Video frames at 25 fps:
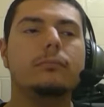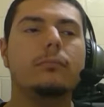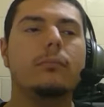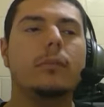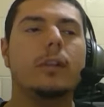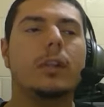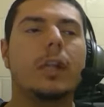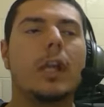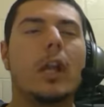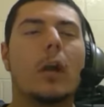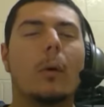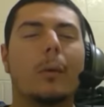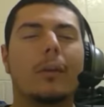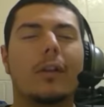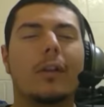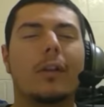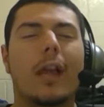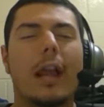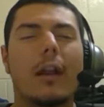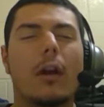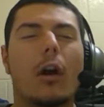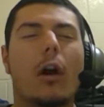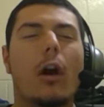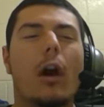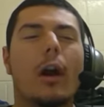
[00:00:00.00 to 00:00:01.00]
you know, it's
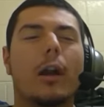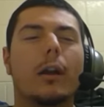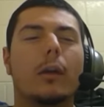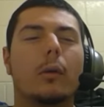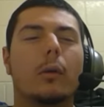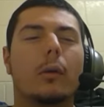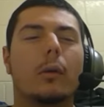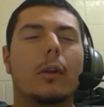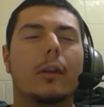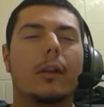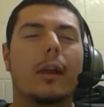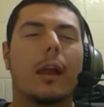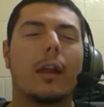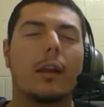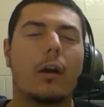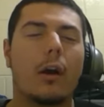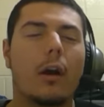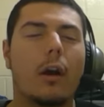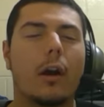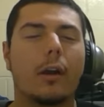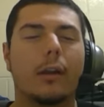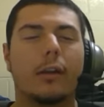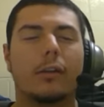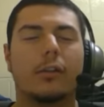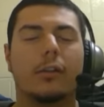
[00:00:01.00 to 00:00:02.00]
kind of
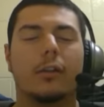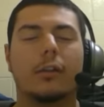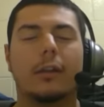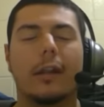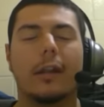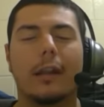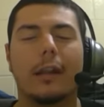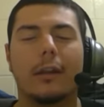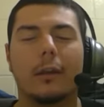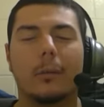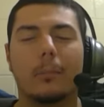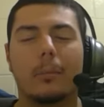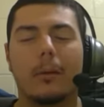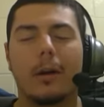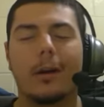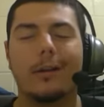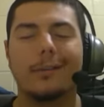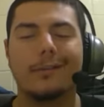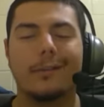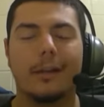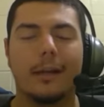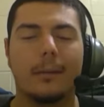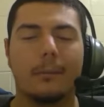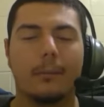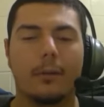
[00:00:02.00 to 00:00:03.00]
hard to turn down LeBron
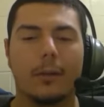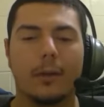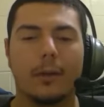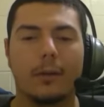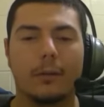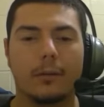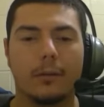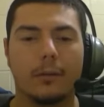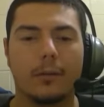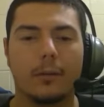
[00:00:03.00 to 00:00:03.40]
James, though.